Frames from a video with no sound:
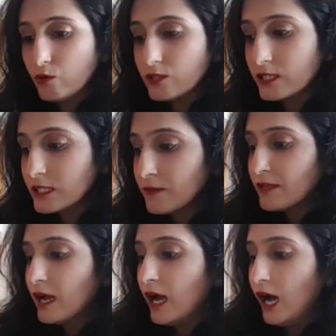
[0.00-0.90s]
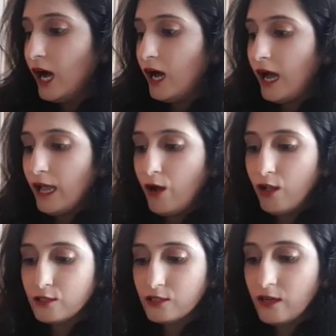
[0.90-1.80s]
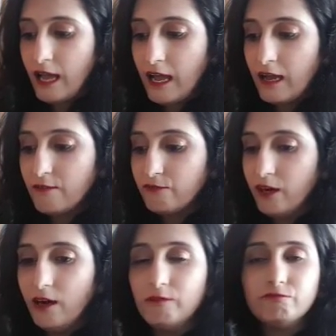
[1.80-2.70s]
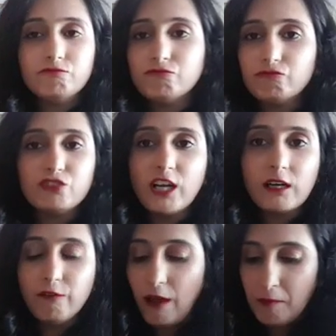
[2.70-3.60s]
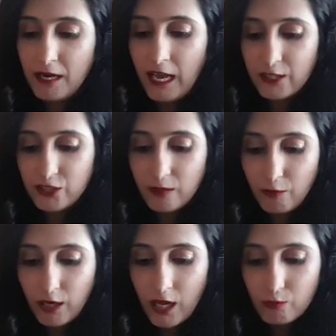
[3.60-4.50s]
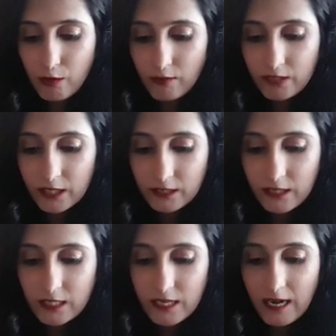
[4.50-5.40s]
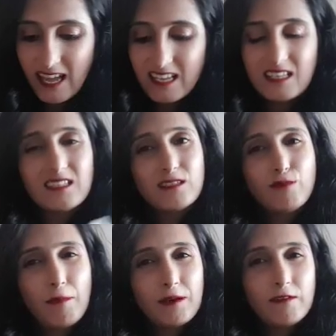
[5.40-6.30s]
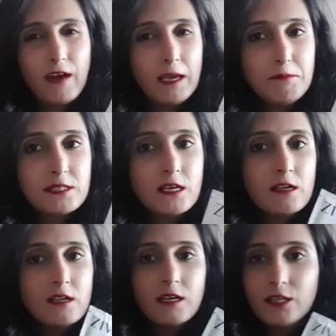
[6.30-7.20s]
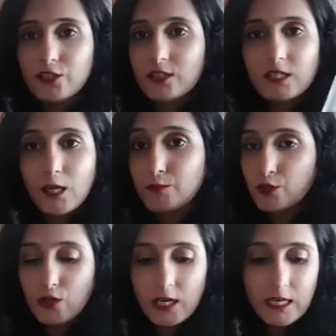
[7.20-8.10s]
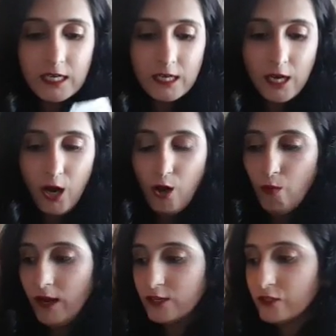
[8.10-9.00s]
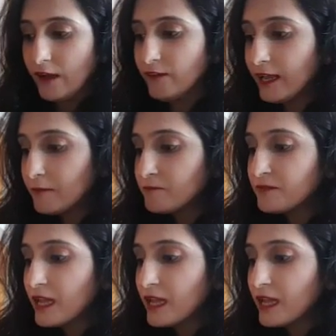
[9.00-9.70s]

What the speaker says: wounds. I also have general feminine hygiene products. One of the other things I like is these feminine wipes. It just keeps you clean while traveling.